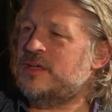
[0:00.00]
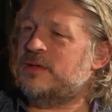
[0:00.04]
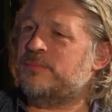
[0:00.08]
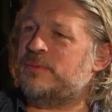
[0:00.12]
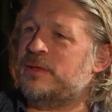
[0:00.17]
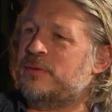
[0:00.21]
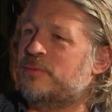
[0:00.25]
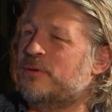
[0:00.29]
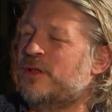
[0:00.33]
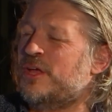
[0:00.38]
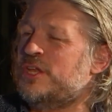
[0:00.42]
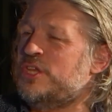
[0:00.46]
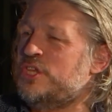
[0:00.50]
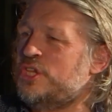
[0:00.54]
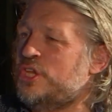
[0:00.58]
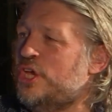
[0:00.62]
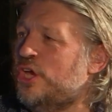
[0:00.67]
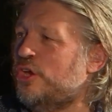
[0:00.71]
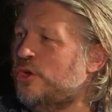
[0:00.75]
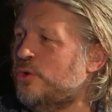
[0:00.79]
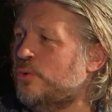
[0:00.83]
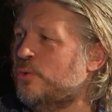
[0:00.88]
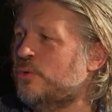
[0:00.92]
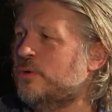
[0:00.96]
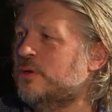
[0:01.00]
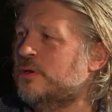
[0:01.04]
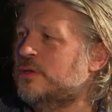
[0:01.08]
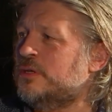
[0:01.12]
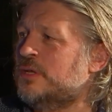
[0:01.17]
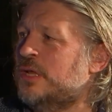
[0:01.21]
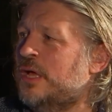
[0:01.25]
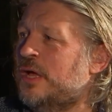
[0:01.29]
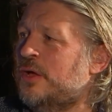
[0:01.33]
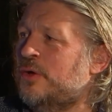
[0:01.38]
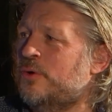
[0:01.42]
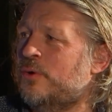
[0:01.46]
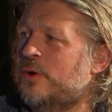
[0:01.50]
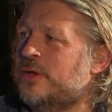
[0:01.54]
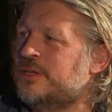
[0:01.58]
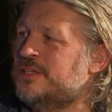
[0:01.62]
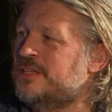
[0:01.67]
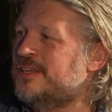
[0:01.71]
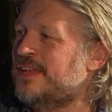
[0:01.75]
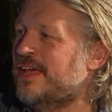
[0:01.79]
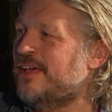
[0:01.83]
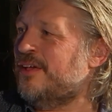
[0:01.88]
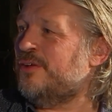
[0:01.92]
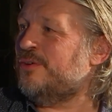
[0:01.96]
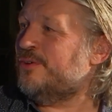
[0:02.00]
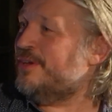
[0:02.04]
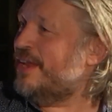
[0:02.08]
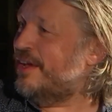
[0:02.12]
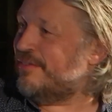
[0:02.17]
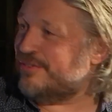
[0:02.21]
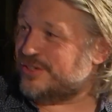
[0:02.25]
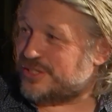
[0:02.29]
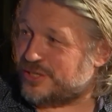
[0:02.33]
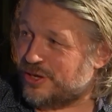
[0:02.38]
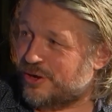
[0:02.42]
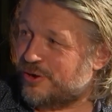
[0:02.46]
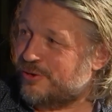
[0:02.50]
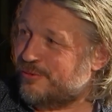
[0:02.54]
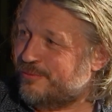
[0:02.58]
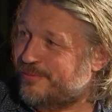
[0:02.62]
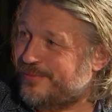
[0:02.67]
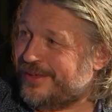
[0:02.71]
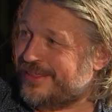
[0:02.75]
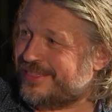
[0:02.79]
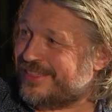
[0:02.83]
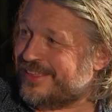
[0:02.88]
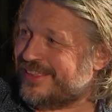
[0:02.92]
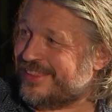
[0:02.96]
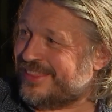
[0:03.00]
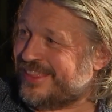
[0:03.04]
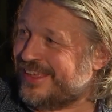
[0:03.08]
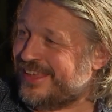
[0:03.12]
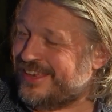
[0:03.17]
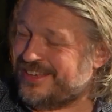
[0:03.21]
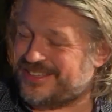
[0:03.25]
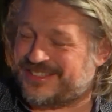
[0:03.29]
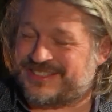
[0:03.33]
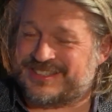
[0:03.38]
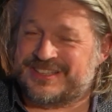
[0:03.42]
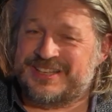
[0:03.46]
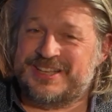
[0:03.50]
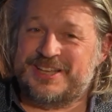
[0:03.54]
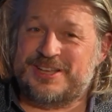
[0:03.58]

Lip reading: People I knew who'd never told me that they'd